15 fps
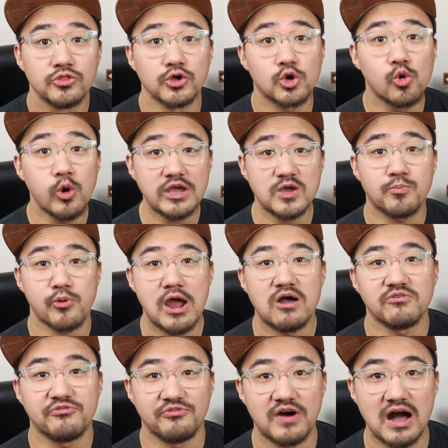The quick
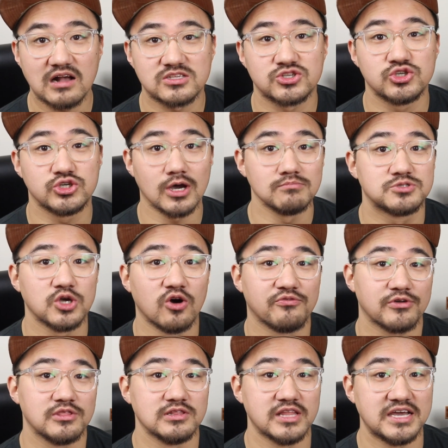brown fox jumped
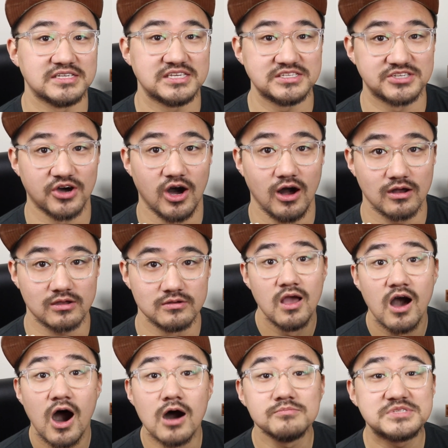over the lazy dog.
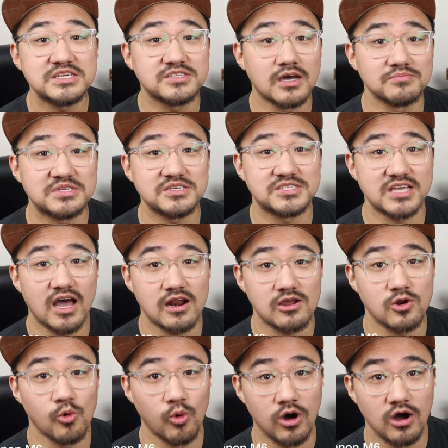Humpty Dumpty sat
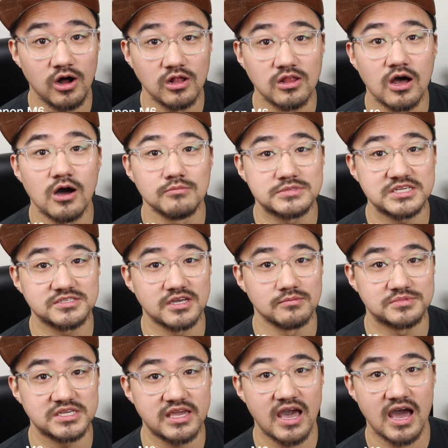on a wall. Humpty
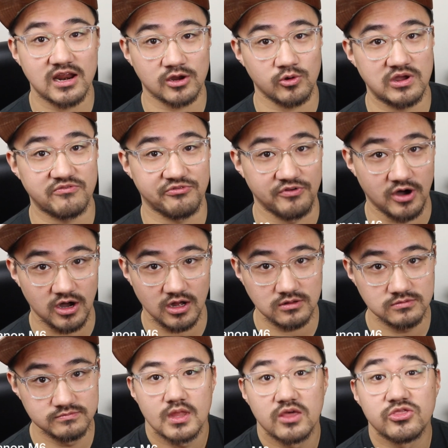Dumpty had a great
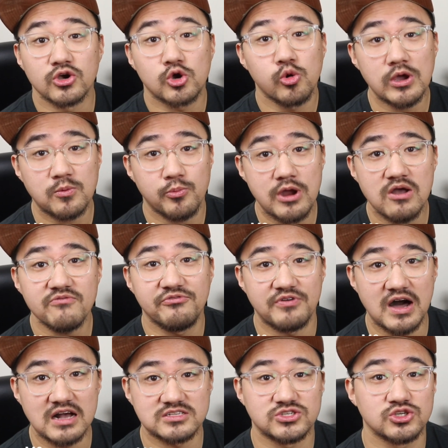fall. The quick brown
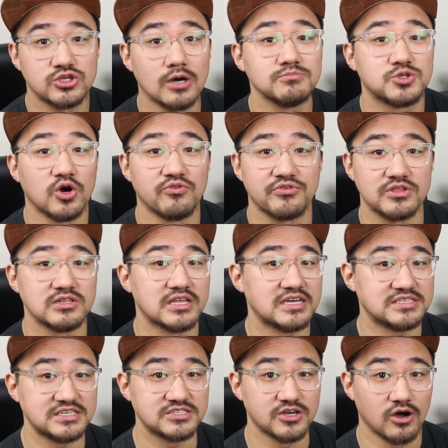fox jumped over the
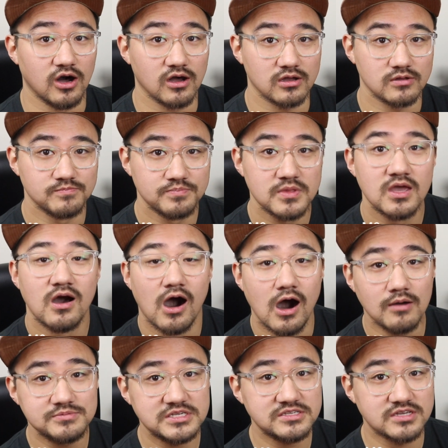lazy dog.
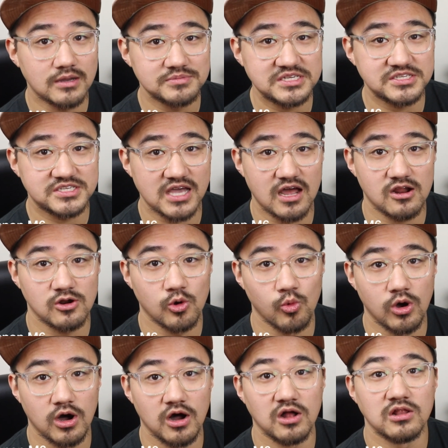Humpty Dumpty sat on a
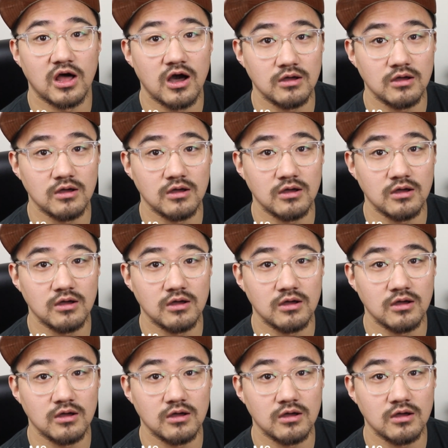wall.